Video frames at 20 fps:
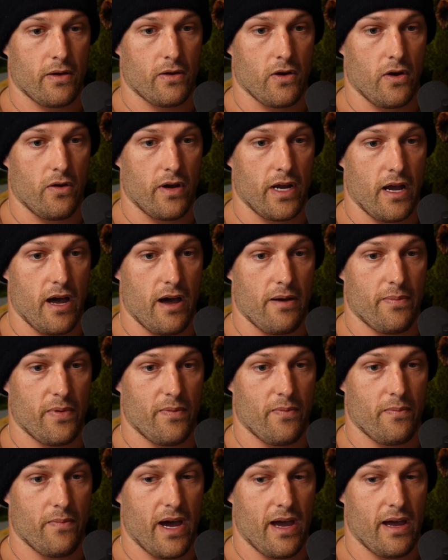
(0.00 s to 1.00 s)
Growing up,
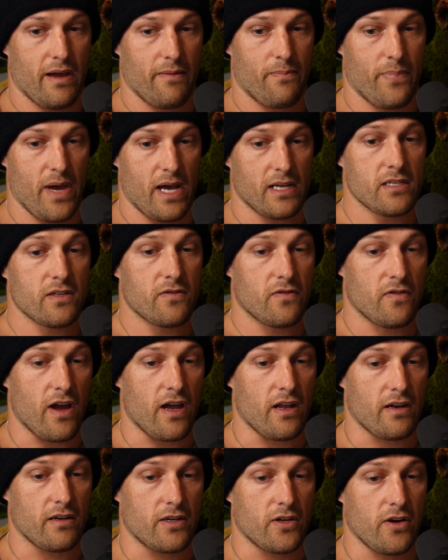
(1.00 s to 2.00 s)
my best
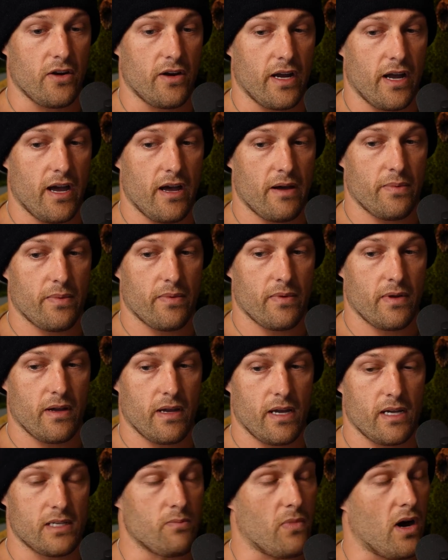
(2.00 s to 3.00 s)
friend growing up,
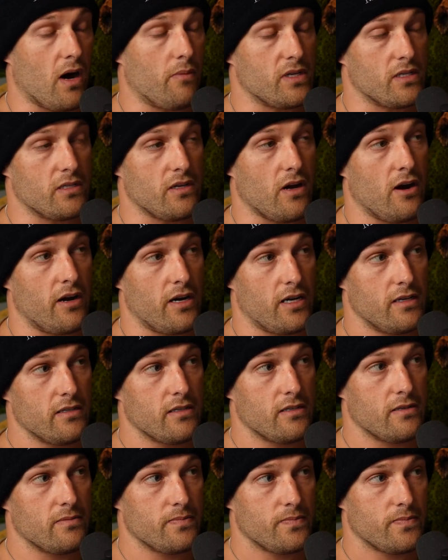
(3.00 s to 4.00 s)
his mom was an
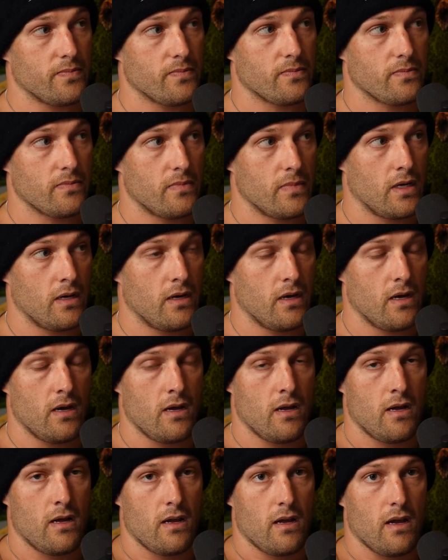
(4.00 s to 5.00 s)
artist.
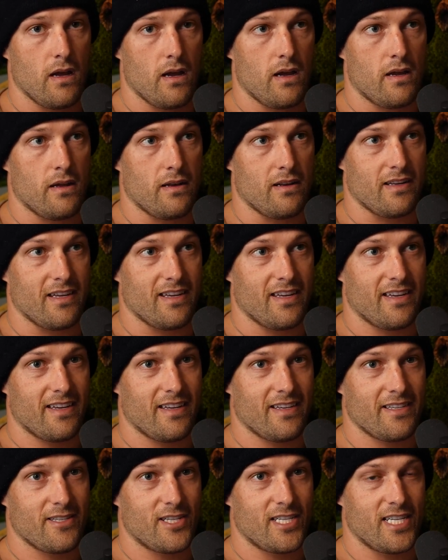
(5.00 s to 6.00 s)
And
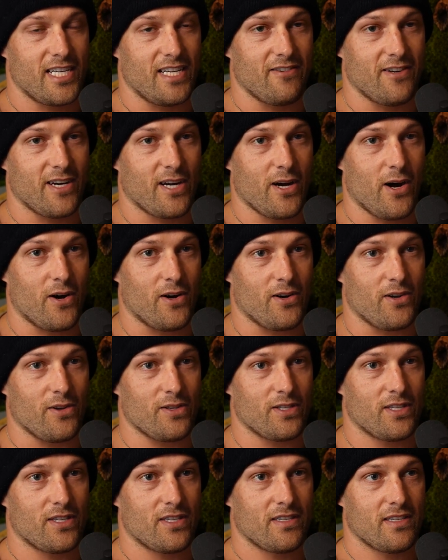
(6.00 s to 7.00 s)
she
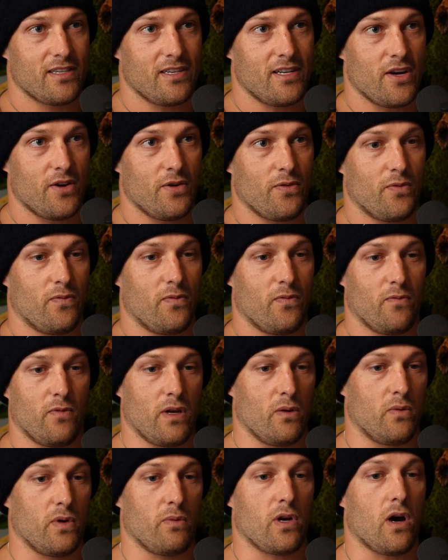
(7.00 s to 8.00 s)
recalls,
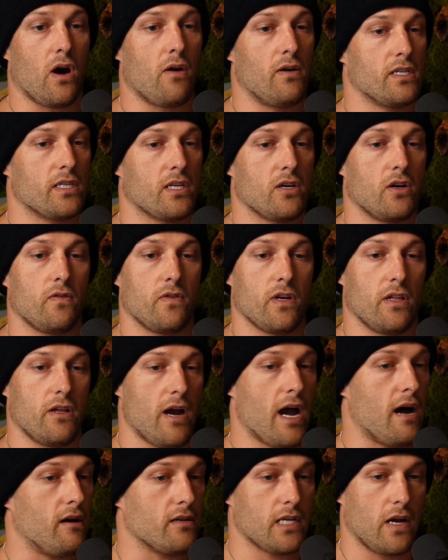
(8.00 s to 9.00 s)
we would always go over to
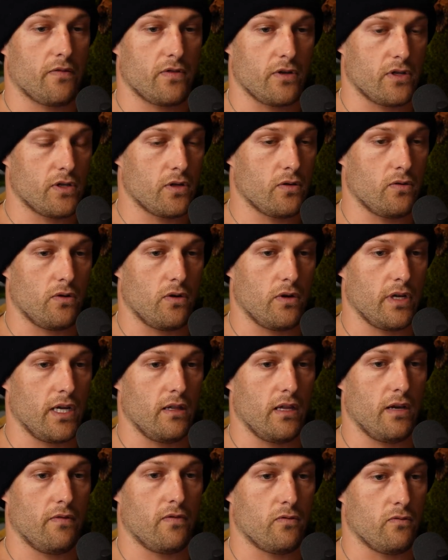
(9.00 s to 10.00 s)
their house after school.
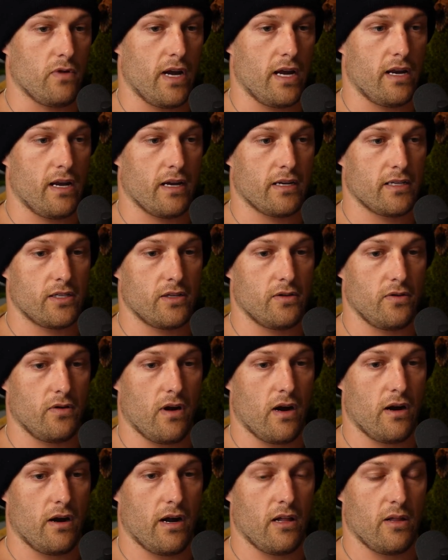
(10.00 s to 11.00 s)
He lived right next
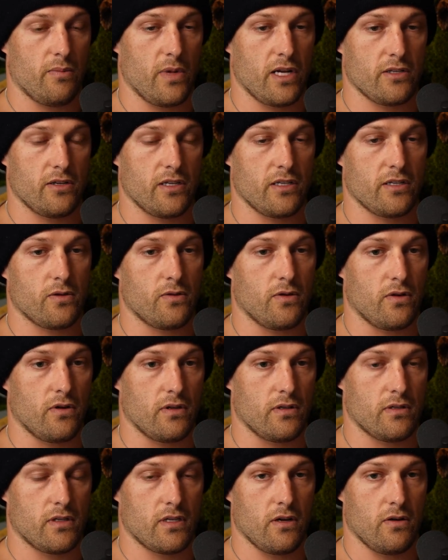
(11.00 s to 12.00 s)
to our elementary
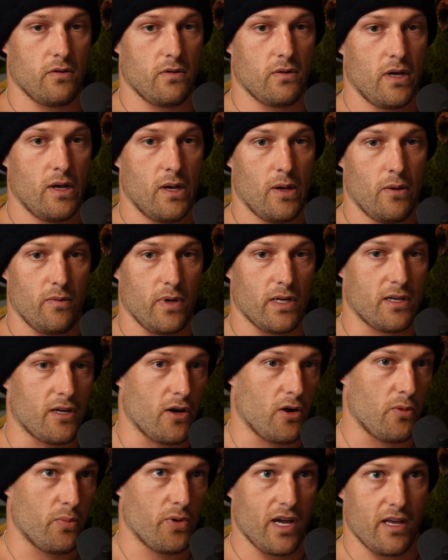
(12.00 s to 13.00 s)
school. And so we'd
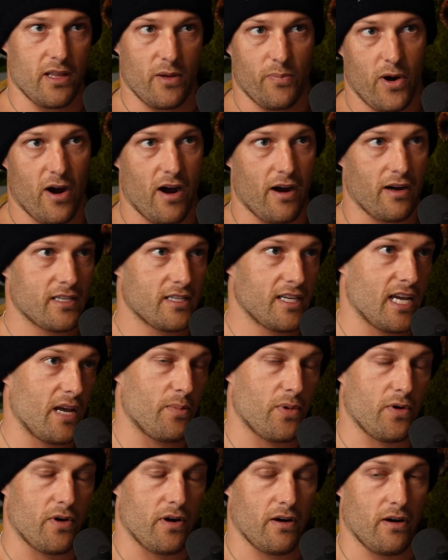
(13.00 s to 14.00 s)
go play in the park,
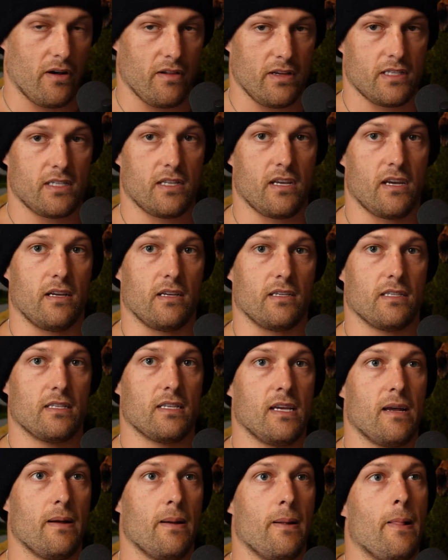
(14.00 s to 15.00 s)
skateboard, all these
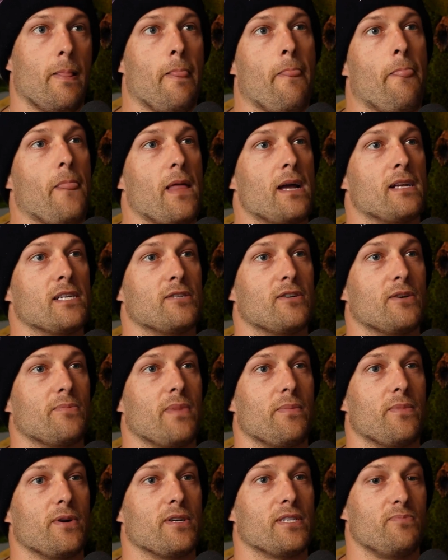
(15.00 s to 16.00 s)
things. And she
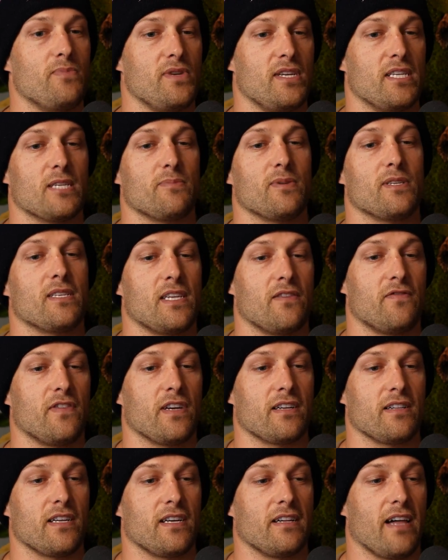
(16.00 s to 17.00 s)
remembers me
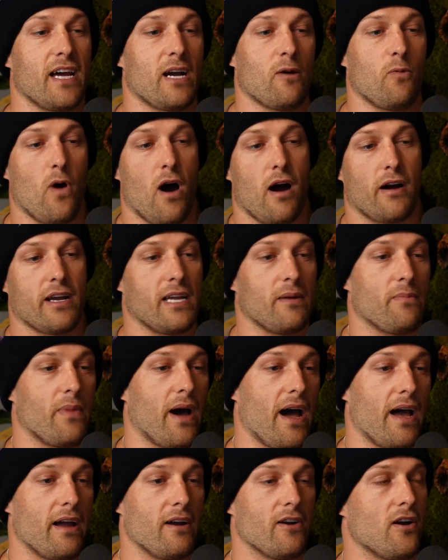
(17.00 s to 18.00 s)
specifically like walking
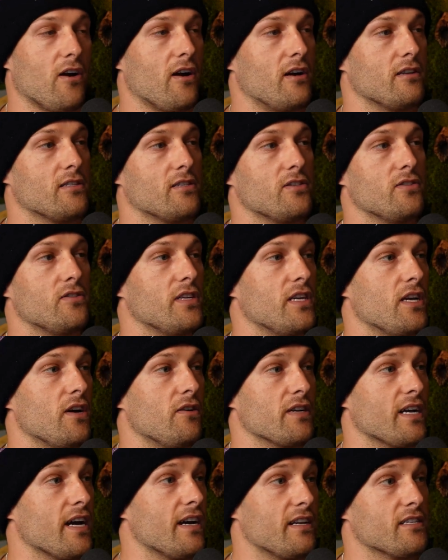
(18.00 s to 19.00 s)
by her art
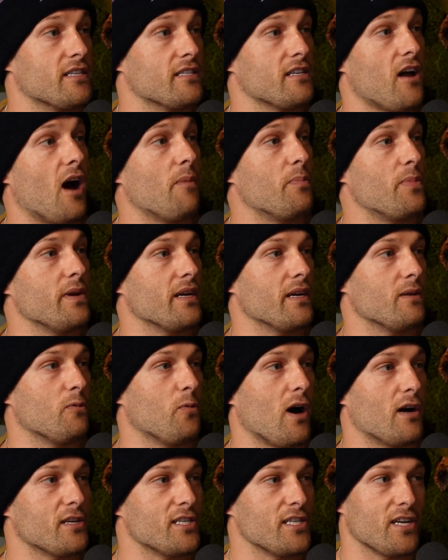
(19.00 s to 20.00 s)
studio and kind of stopping
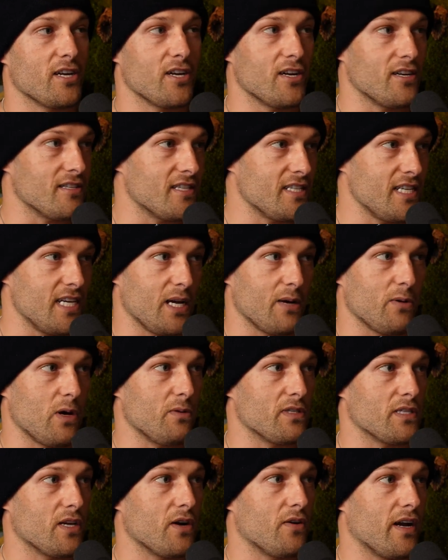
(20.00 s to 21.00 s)
and watching her and seeing
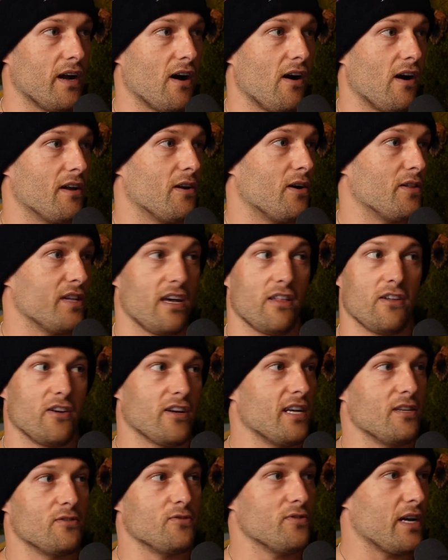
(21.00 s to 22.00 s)
what was going on. All the other
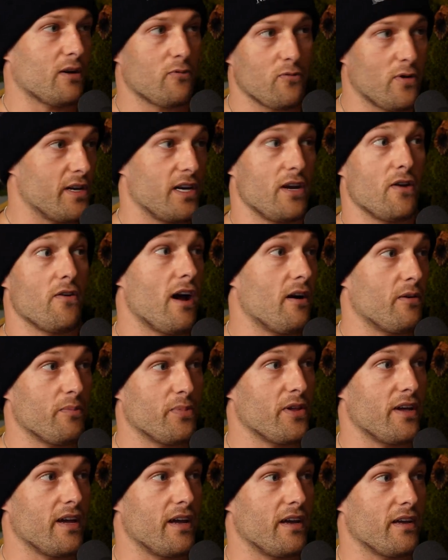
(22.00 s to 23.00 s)
kids were like running
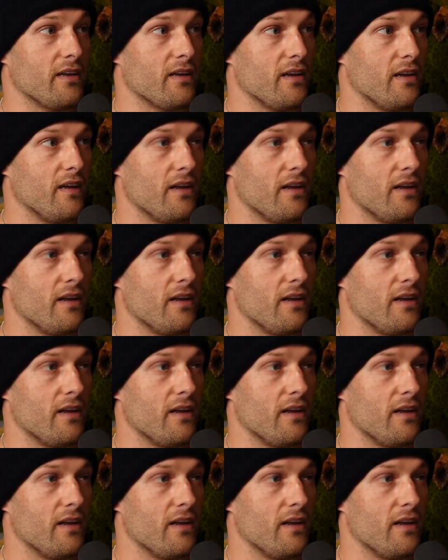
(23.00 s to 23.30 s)
around playing.